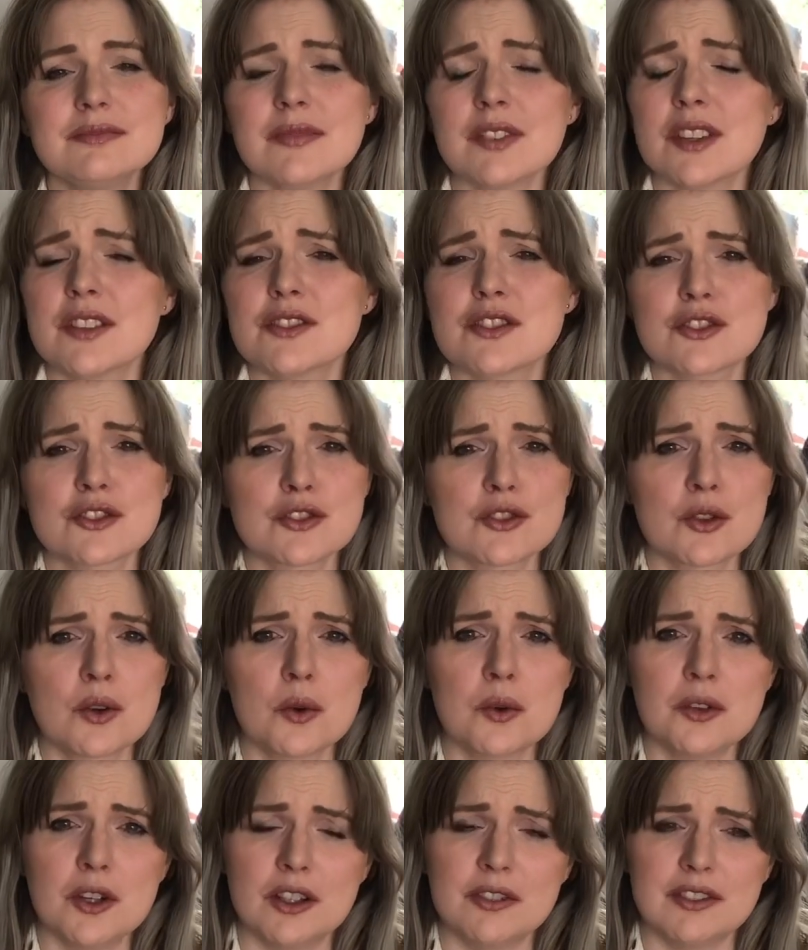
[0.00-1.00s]
It's so
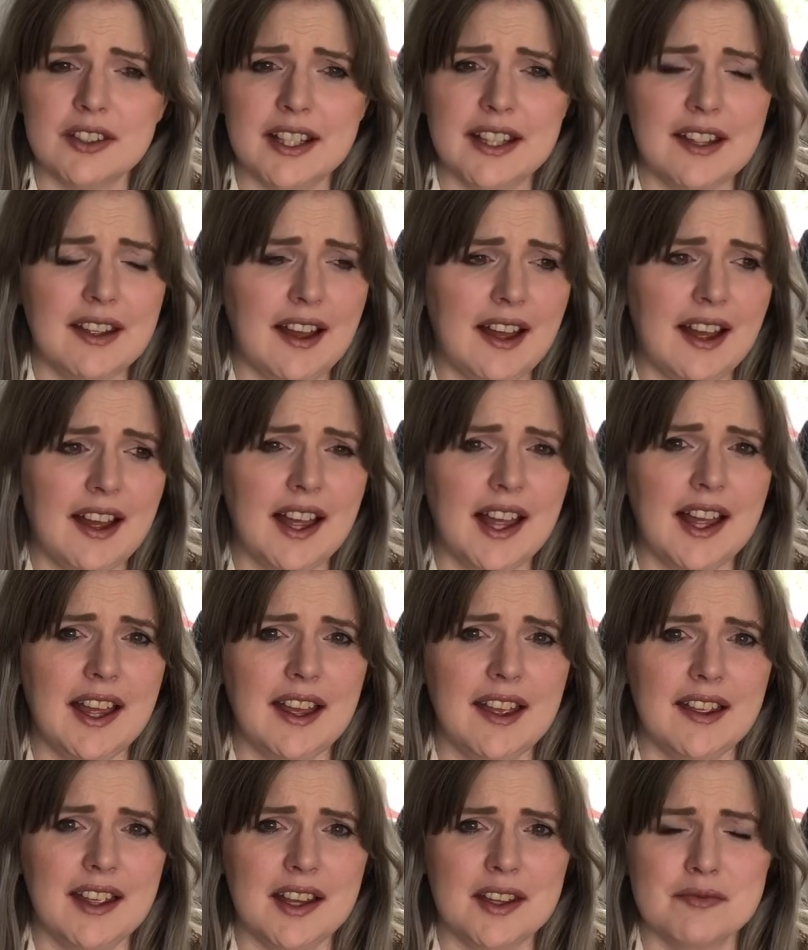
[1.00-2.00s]
lovely.
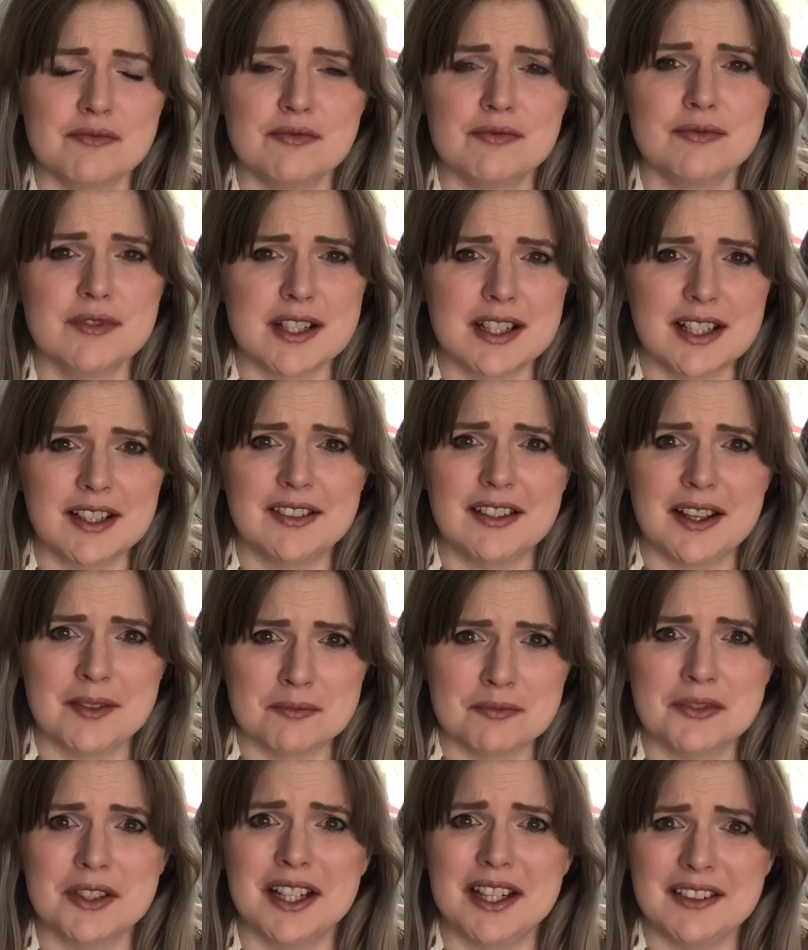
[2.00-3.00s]
I'm
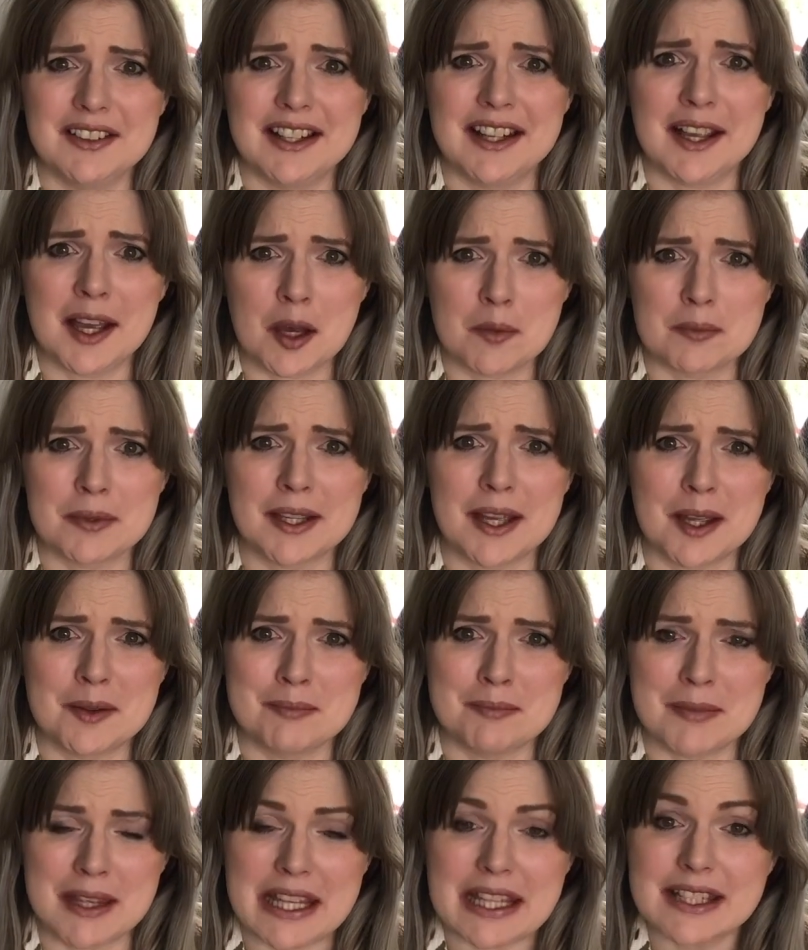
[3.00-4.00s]
really happy I
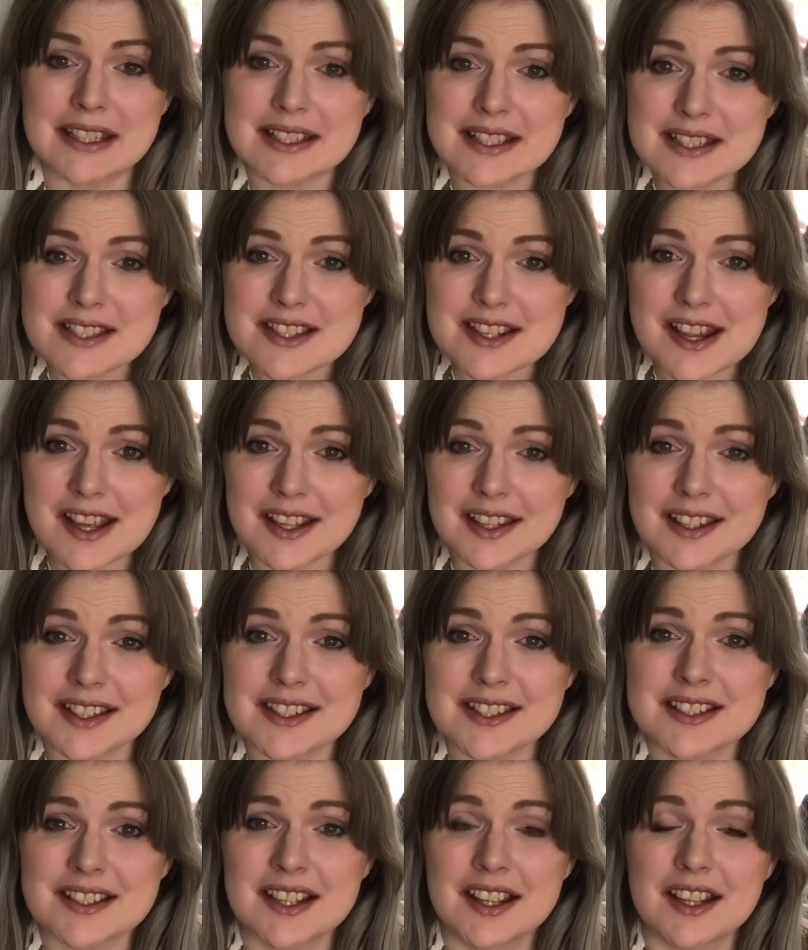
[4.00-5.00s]
made this
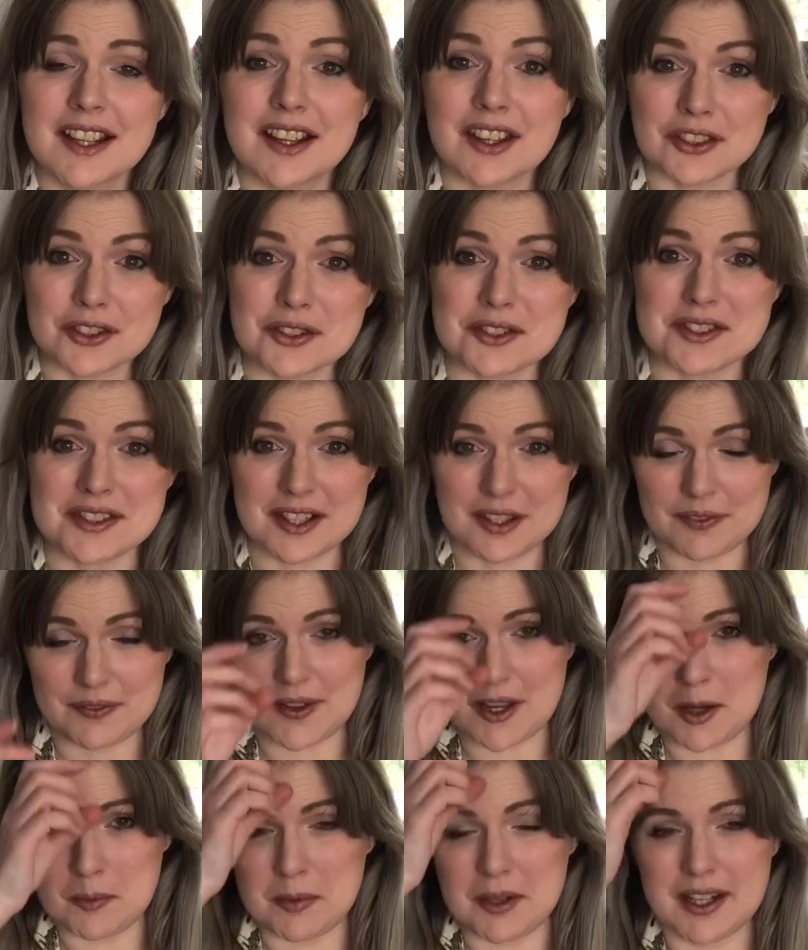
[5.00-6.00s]
jacket and used that
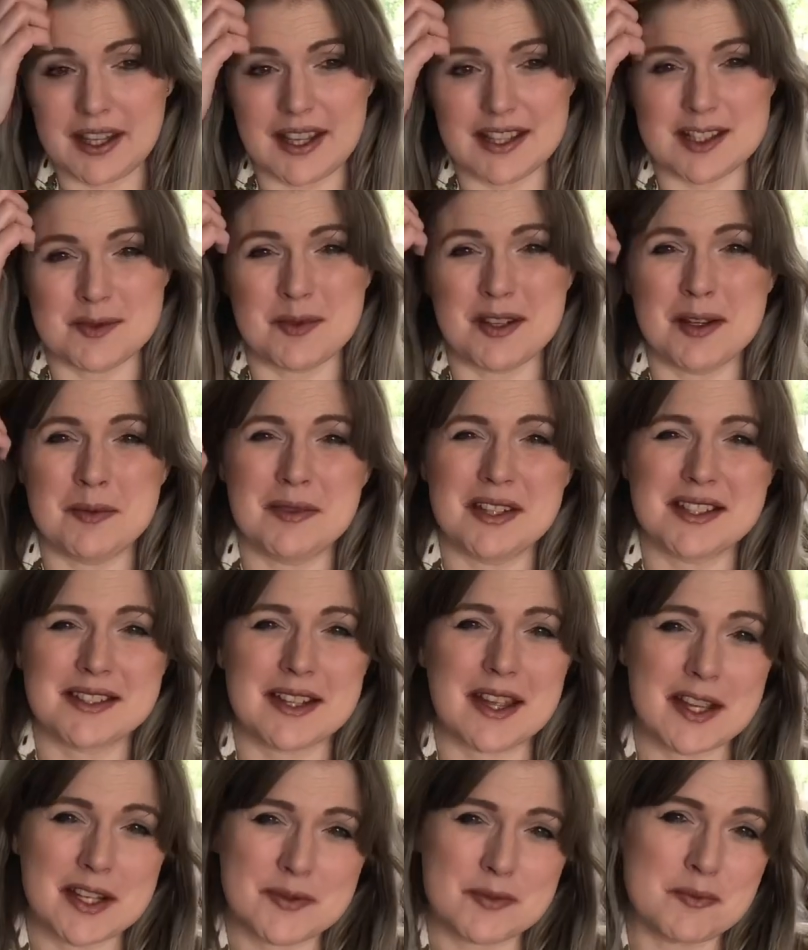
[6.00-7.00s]
fabric. It's been in my
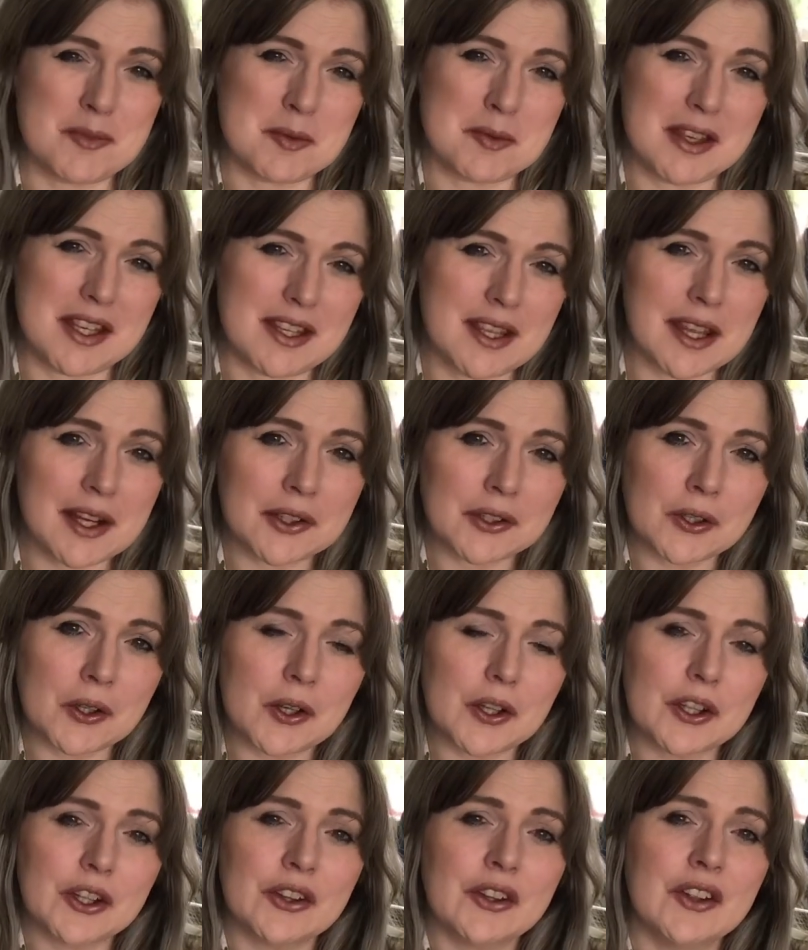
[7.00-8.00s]
stash for maybe a year
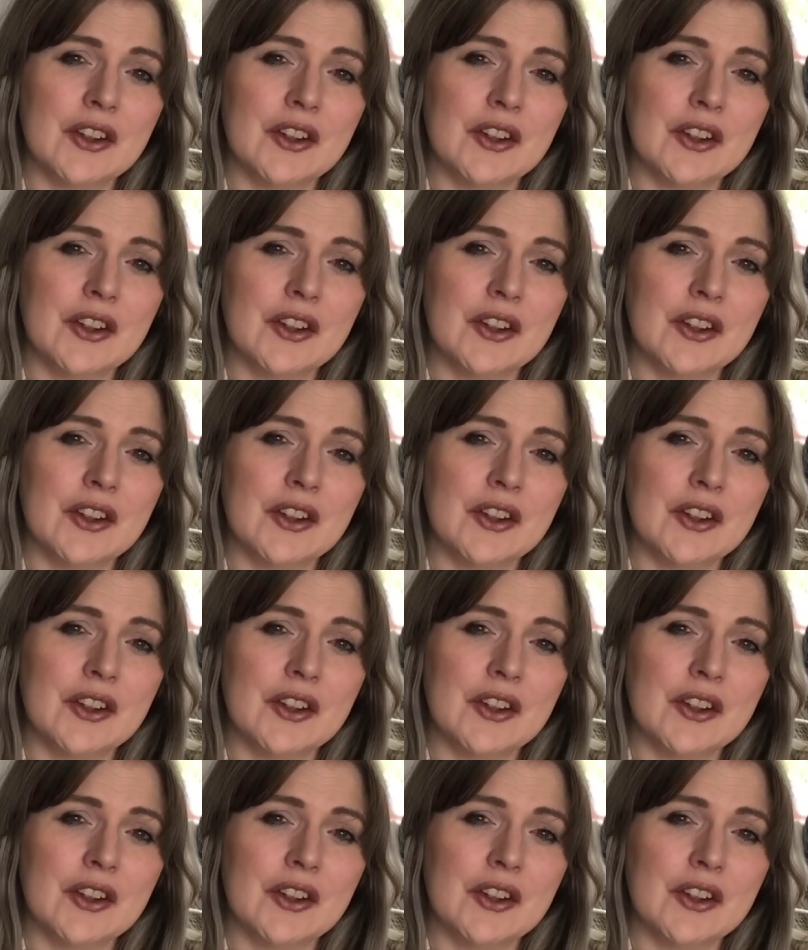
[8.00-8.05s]
now.